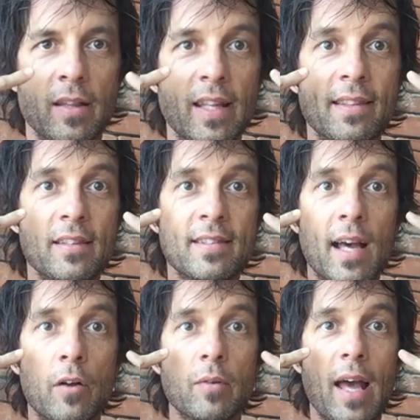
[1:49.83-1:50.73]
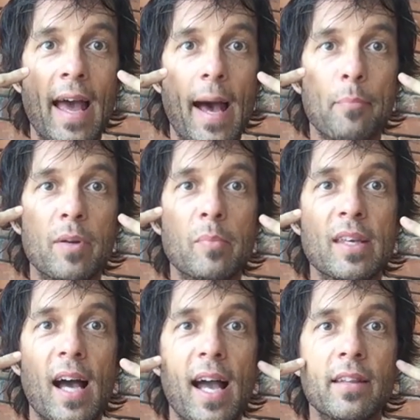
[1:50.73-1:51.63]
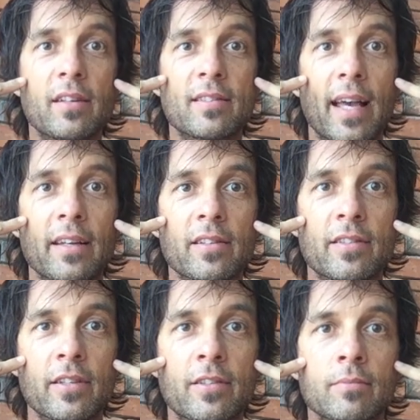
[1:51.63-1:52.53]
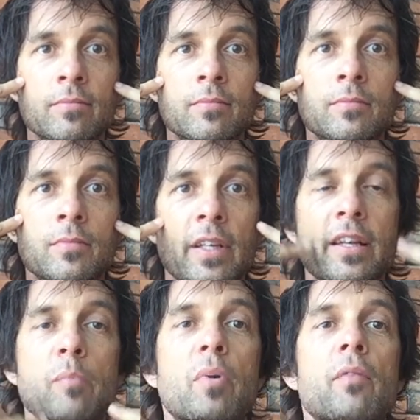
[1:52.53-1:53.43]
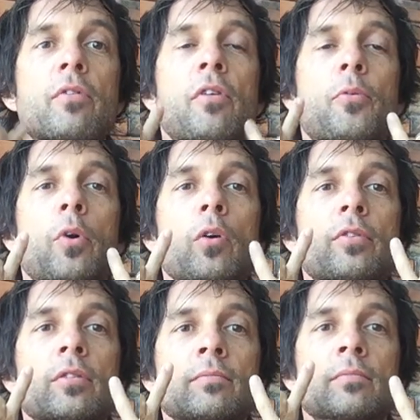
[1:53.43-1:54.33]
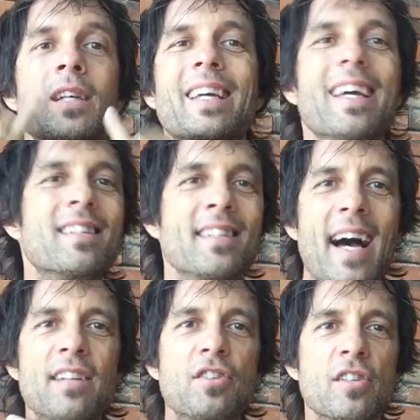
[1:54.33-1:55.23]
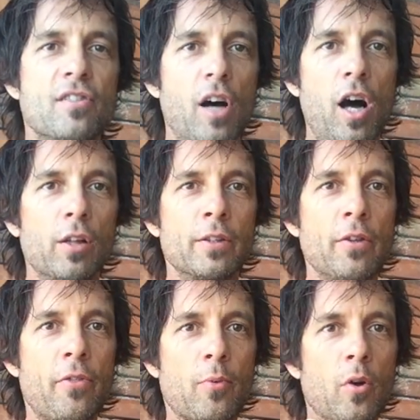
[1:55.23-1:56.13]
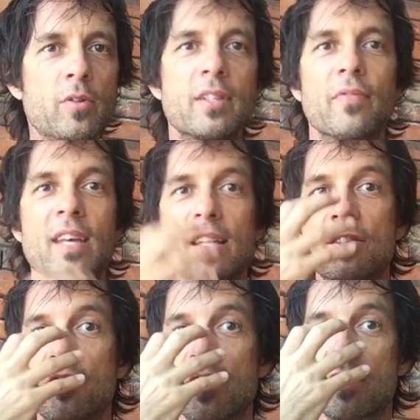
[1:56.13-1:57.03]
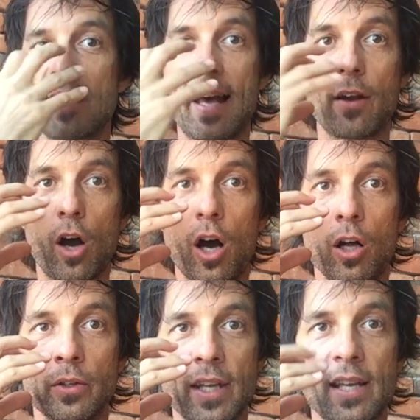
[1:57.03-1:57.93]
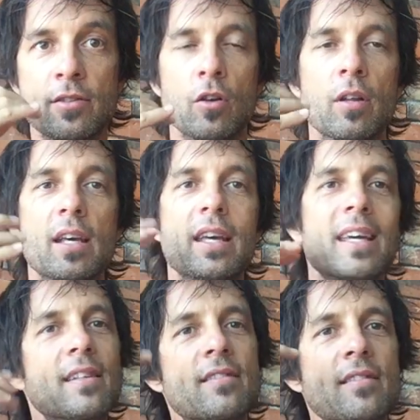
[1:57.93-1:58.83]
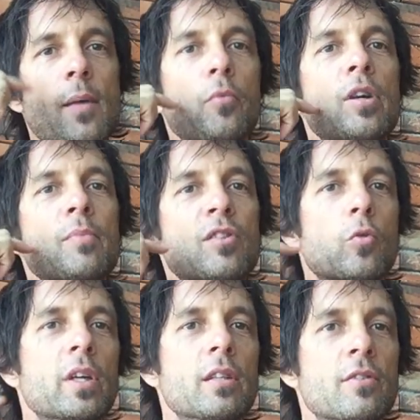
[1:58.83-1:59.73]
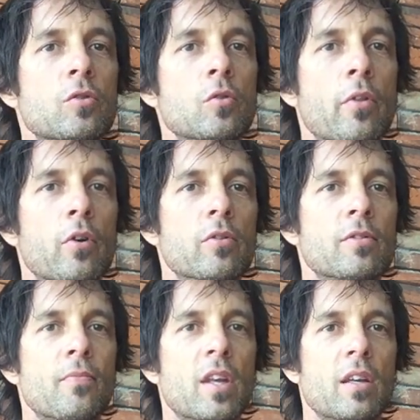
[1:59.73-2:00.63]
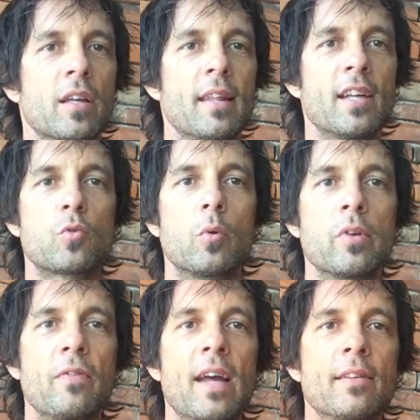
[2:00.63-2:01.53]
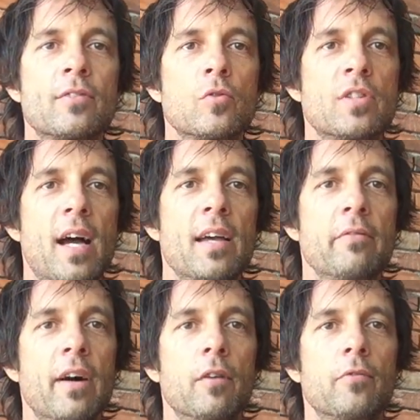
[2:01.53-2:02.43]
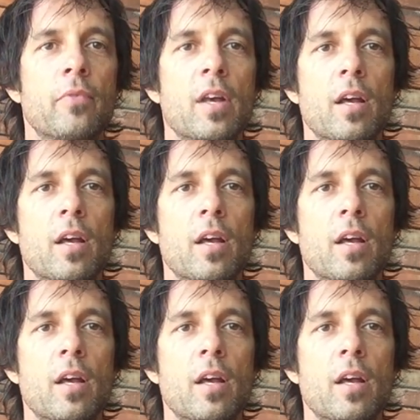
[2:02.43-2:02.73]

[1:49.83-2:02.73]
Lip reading: let the sound happen behind the sinuses and above the throat. It's not just all in the throat, and it's just not all nasal. It's somewhere in between the two of those. Okay, that's where we find this Ujjayi valve.